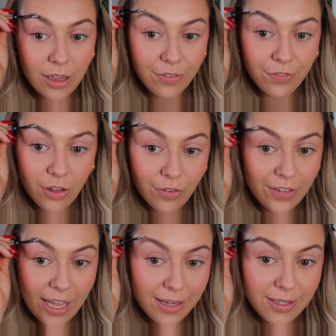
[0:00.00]
the
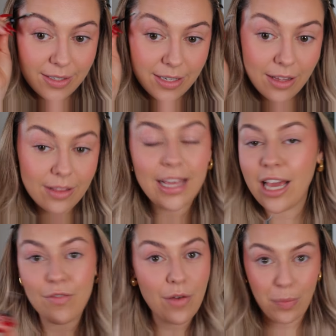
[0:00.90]
fluffiest they
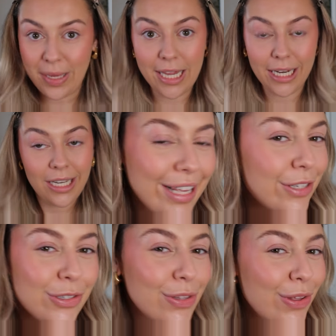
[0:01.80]
have ever been. Like, it
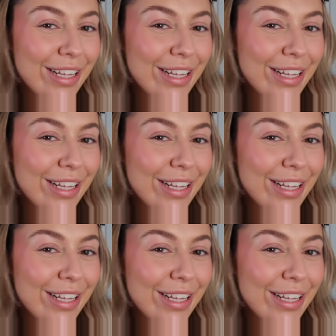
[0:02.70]
doesn't look